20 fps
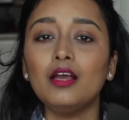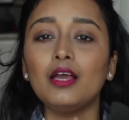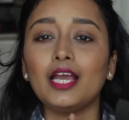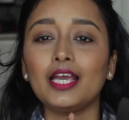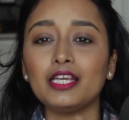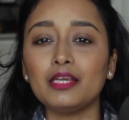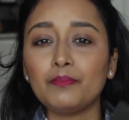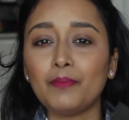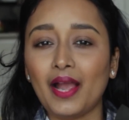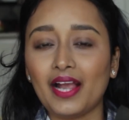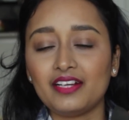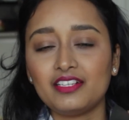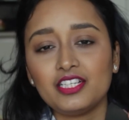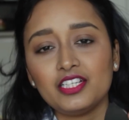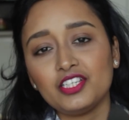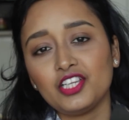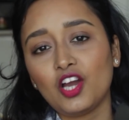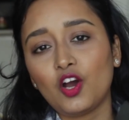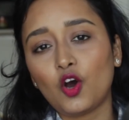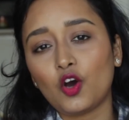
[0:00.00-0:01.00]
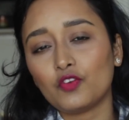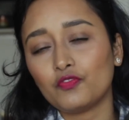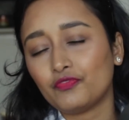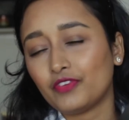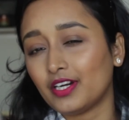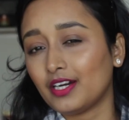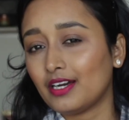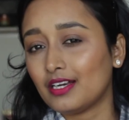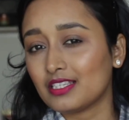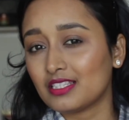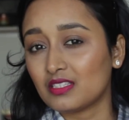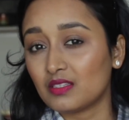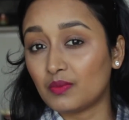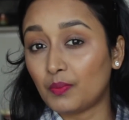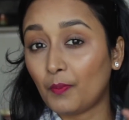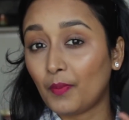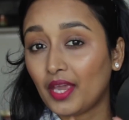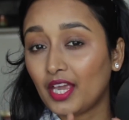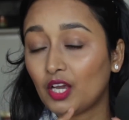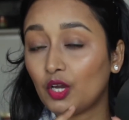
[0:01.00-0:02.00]
any bacteria or fungus
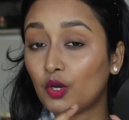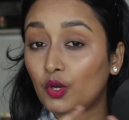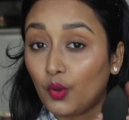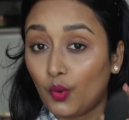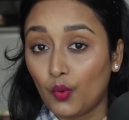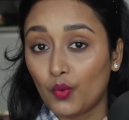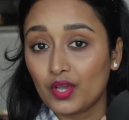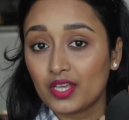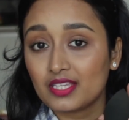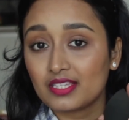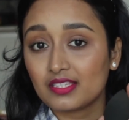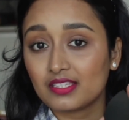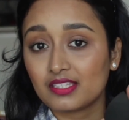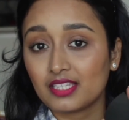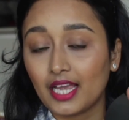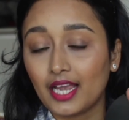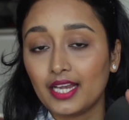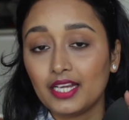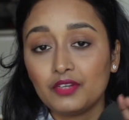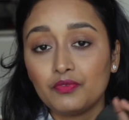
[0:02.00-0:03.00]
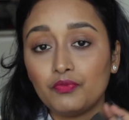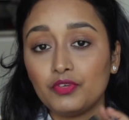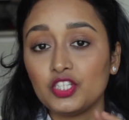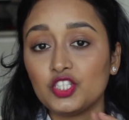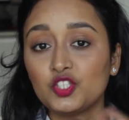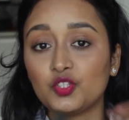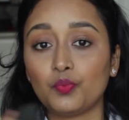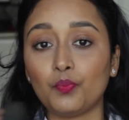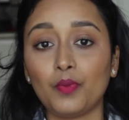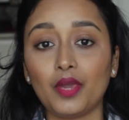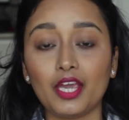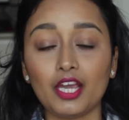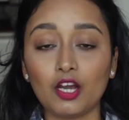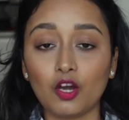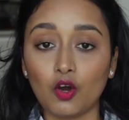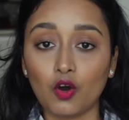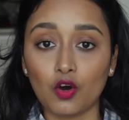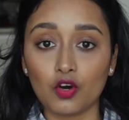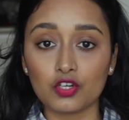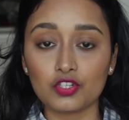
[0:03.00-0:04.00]
may grow inside, which may
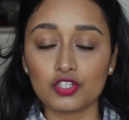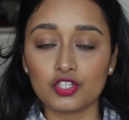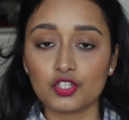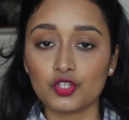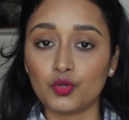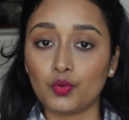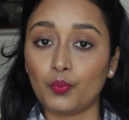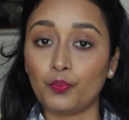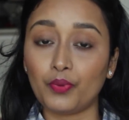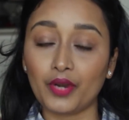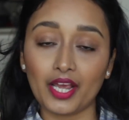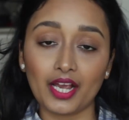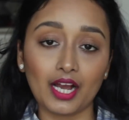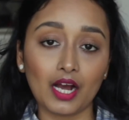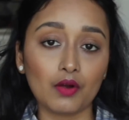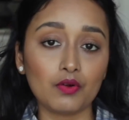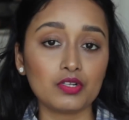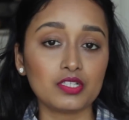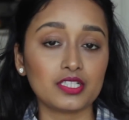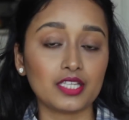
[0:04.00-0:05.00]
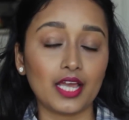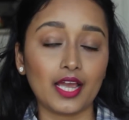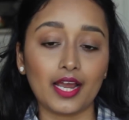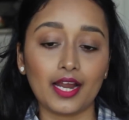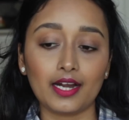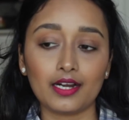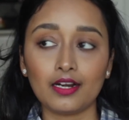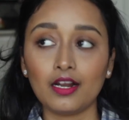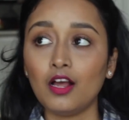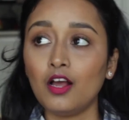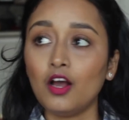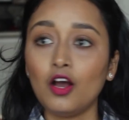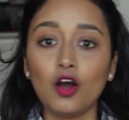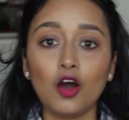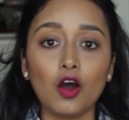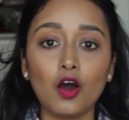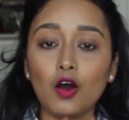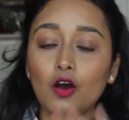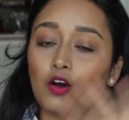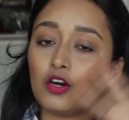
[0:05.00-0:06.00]
cause you breakouts and
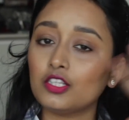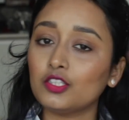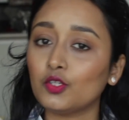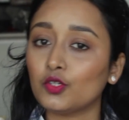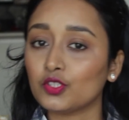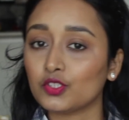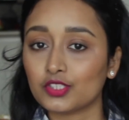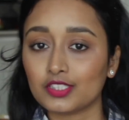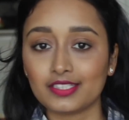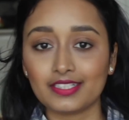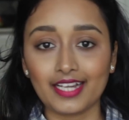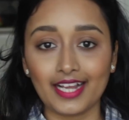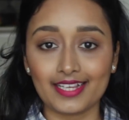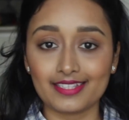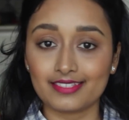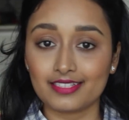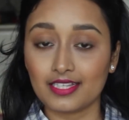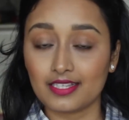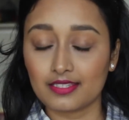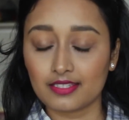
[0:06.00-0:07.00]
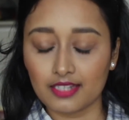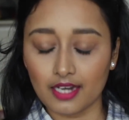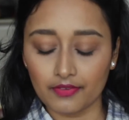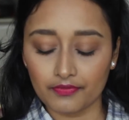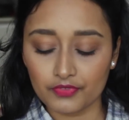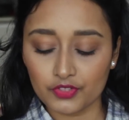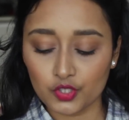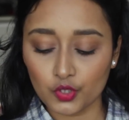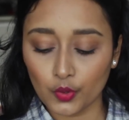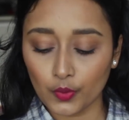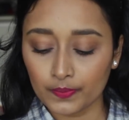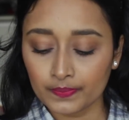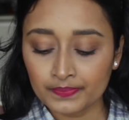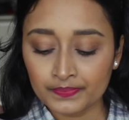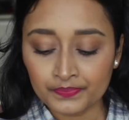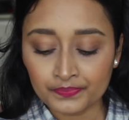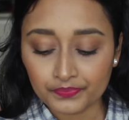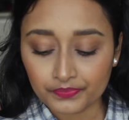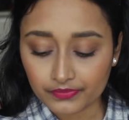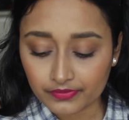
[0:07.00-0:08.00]
all those nasty stuff. So
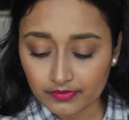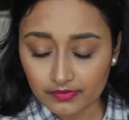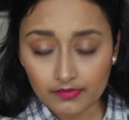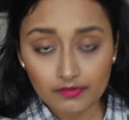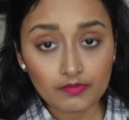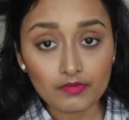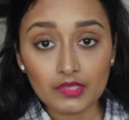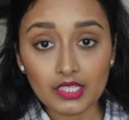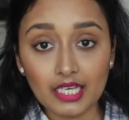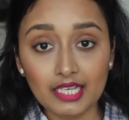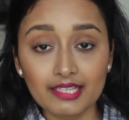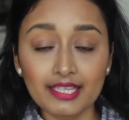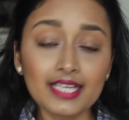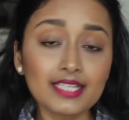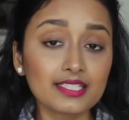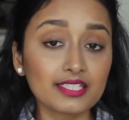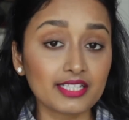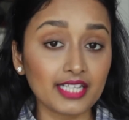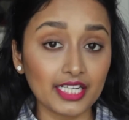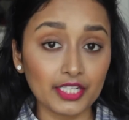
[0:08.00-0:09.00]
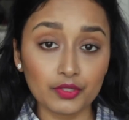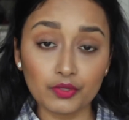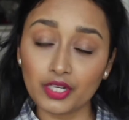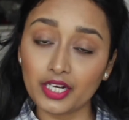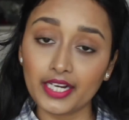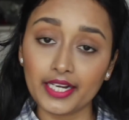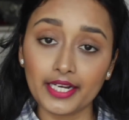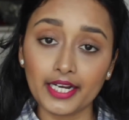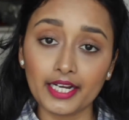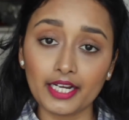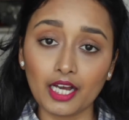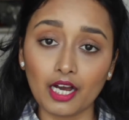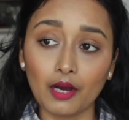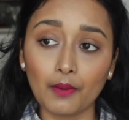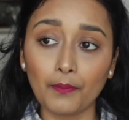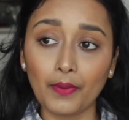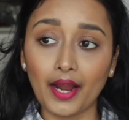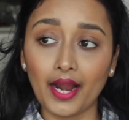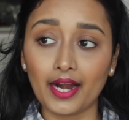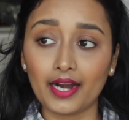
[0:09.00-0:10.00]
yes, try to clean it
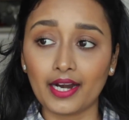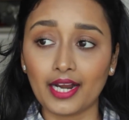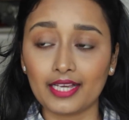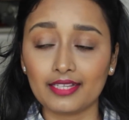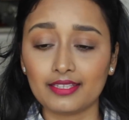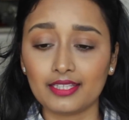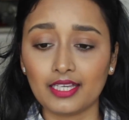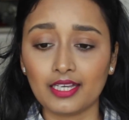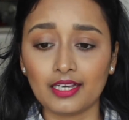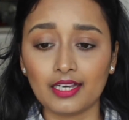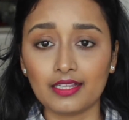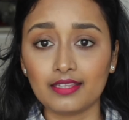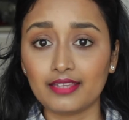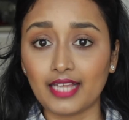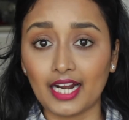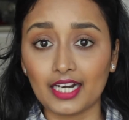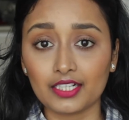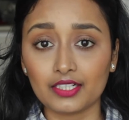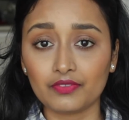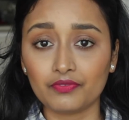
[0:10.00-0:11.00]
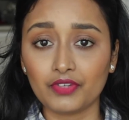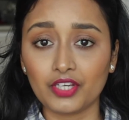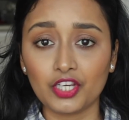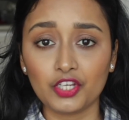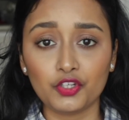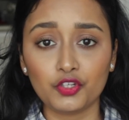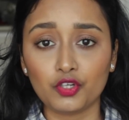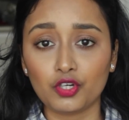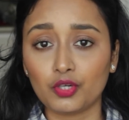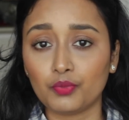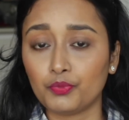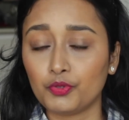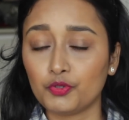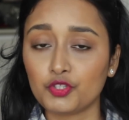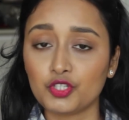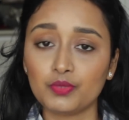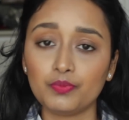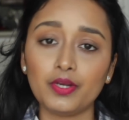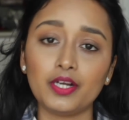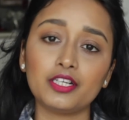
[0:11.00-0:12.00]
up, and I think in that way your
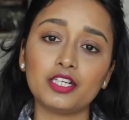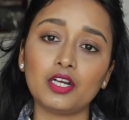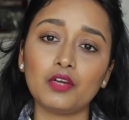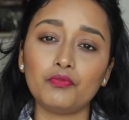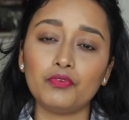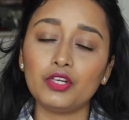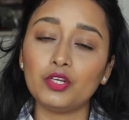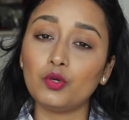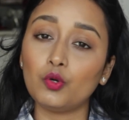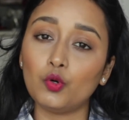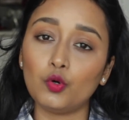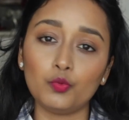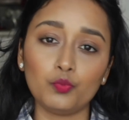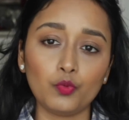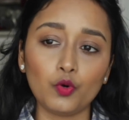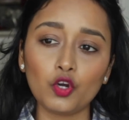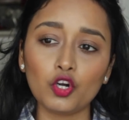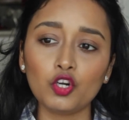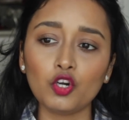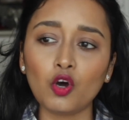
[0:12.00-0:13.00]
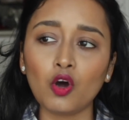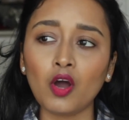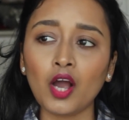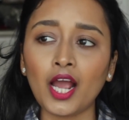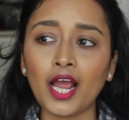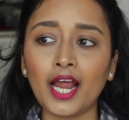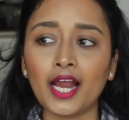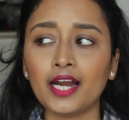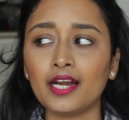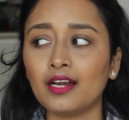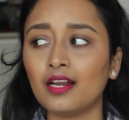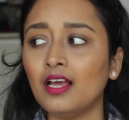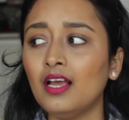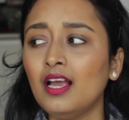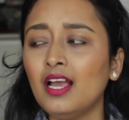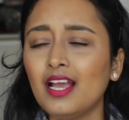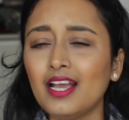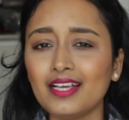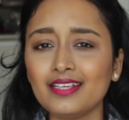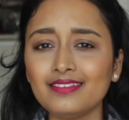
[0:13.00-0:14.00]
beauty blender will go more long, and
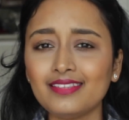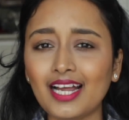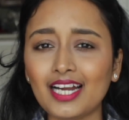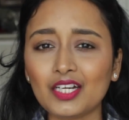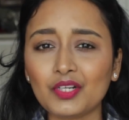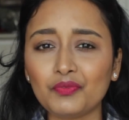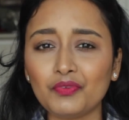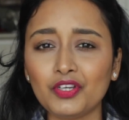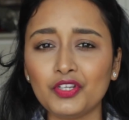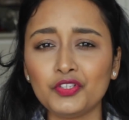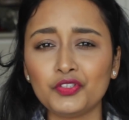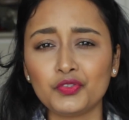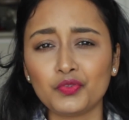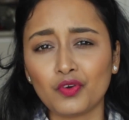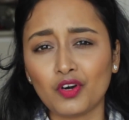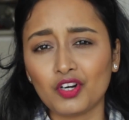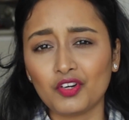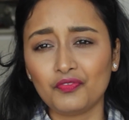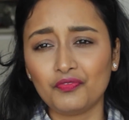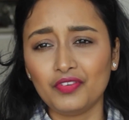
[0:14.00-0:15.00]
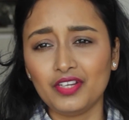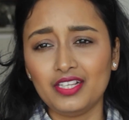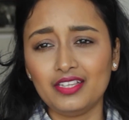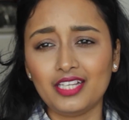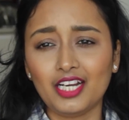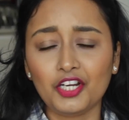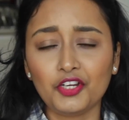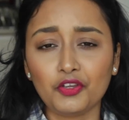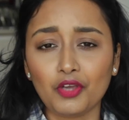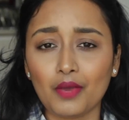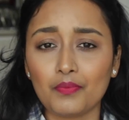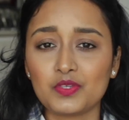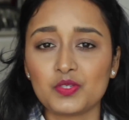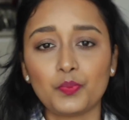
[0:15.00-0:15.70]
in that way you do not feel that you have